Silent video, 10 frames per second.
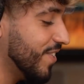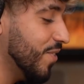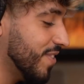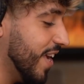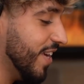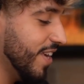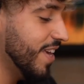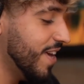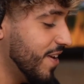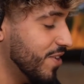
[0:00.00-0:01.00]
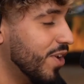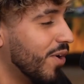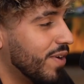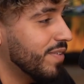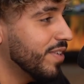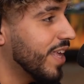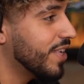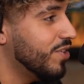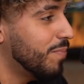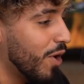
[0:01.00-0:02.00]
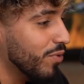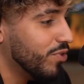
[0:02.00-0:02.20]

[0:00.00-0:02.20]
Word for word: So it's like, you know, like you bro,